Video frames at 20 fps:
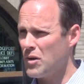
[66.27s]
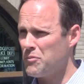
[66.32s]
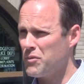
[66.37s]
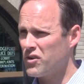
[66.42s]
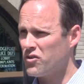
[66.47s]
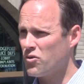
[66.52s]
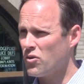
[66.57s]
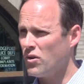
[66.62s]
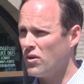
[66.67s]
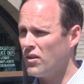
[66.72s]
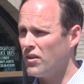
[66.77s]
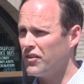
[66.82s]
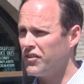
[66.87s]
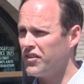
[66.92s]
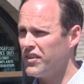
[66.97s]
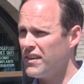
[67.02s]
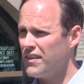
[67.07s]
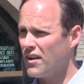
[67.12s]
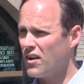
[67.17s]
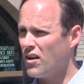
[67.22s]
on patrol
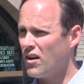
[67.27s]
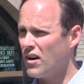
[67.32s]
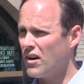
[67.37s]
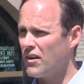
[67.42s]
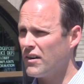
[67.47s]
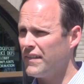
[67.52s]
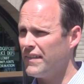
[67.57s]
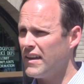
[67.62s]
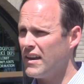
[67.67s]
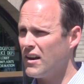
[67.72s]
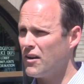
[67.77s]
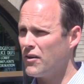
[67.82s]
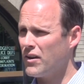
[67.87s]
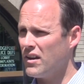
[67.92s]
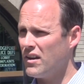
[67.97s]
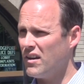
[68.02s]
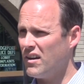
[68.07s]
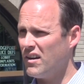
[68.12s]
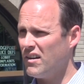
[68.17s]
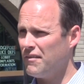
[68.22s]
see the car in the
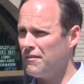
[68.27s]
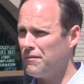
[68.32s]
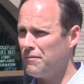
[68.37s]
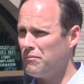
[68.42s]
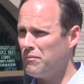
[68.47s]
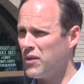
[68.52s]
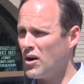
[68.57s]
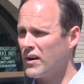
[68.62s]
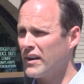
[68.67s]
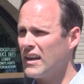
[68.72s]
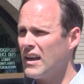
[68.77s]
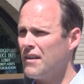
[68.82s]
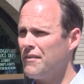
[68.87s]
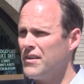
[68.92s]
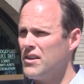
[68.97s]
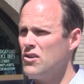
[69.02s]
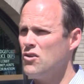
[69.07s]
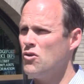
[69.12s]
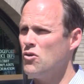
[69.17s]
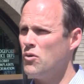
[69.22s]
area of Park
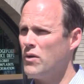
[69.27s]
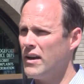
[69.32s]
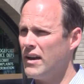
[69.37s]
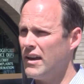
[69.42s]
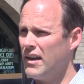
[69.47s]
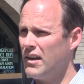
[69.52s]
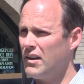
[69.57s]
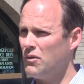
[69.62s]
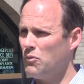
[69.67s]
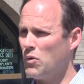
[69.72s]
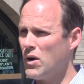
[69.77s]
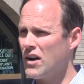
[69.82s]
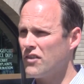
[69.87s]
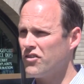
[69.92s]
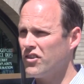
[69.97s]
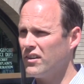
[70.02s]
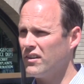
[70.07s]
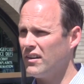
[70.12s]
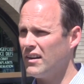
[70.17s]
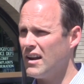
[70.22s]
Avenue and
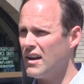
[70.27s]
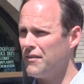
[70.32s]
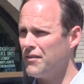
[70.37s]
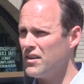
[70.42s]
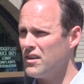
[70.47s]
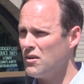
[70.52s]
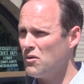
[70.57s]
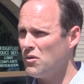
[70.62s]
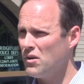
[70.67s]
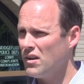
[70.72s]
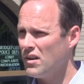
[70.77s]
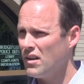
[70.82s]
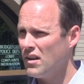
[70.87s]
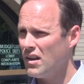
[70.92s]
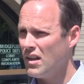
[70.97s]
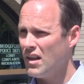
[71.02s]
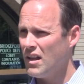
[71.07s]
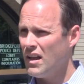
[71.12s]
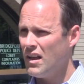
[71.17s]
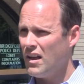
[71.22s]
Washington Avenue,
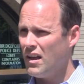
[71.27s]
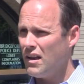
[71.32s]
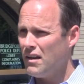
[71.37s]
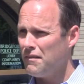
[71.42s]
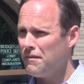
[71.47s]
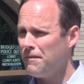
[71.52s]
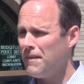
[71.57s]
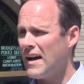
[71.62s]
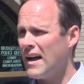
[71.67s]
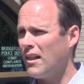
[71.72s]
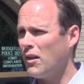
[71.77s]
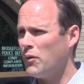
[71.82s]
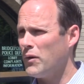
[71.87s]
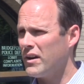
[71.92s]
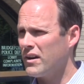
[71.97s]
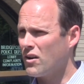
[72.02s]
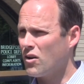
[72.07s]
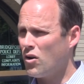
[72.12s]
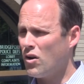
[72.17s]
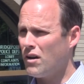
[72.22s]
follow
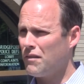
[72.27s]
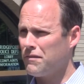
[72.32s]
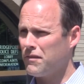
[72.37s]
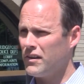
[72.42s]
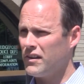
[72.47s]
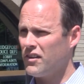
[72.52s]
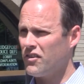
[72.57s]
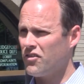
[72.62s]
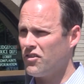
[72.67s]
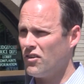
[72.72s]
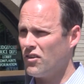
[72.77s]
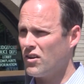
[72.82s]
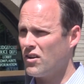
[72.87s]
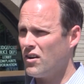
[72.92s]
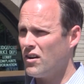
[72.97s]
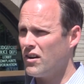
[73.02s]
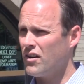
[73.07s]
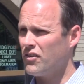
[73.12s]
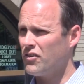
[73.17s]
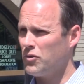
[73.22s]
it, call for additional
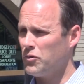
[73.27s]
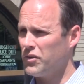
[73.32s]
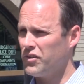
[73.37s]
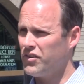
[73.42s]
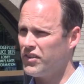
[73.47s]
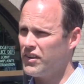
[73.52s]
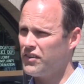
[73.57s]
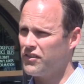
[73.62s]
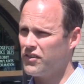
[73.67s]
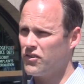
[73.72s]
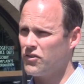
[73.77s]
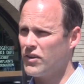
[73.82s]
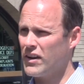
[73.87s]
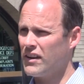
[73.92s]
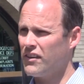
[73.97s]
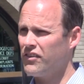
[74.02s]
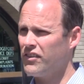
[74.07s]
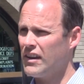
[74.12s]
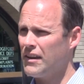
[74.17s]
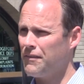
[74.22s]
cars to assist to
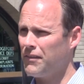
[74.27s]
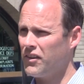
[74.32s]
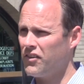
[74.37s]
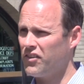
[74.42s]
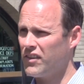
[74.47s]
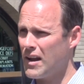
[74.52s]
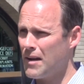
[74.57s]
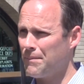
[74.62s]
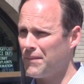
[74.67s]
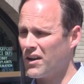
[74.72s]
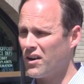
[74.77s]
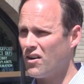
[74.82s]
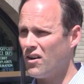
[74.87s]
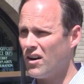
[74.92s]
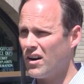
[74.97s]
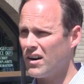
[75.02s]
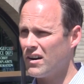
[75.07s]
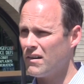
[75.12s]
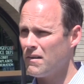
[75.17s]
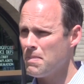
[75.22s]
try to safely stop the
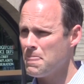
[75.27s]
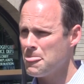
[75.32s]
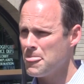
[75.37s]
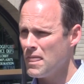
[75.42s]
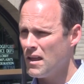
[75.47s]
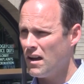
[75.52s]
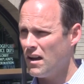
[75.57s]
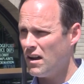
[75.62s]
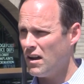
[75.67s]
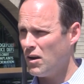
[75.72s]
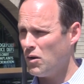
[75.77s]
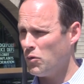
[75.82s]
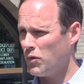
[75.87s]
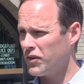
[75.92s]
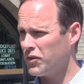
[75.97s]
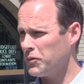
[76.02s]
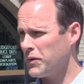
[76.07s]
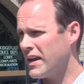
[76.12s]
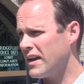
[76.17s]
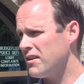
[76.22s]
car. Uh,
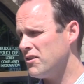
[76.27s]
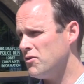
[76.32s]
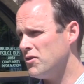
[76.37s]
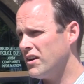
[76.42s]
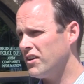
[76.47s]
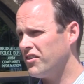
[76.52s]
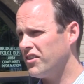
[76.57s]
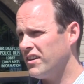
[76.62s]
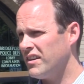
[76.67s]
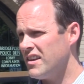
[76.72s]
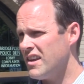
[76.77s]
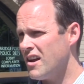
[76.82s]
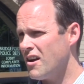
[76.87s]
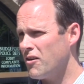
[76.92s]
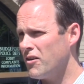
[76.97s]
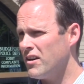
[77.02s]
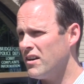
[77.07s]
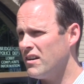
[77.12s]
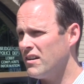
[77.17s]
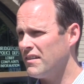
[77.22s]
once we got units in the
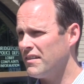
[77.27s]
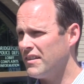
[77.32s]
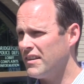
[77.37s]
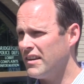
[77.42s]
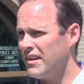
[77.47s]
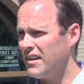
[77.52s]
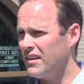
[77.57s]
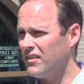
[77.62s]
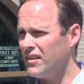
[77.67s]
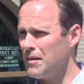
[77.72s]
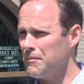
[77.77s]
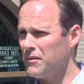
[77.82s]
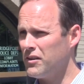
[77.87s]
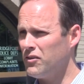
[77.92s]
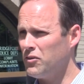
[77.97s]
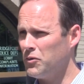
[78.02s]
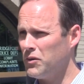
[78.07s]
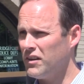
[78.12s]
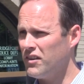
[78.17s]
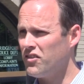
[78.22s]
area, they
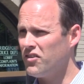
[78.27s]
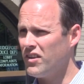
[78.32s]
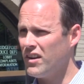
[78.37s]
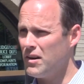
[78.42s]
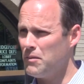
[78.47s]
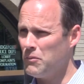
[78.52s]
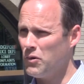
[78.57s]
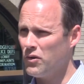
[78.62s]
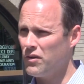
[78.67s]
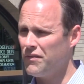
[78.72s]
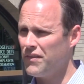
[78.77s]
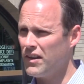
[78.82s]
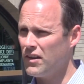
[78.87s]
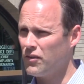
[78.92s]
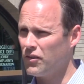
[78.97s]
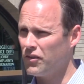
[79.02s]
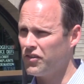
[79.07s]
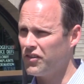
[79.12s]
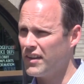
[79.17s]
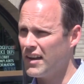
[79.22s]
attempted to initiate a motor
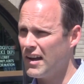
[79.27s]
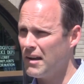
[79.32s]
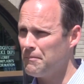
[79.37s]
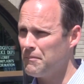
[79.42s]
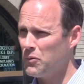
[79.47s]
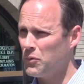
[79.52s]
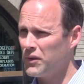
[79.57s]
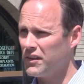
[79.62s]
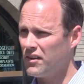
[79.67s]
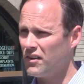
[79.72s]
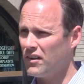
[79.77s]
vehicle stop with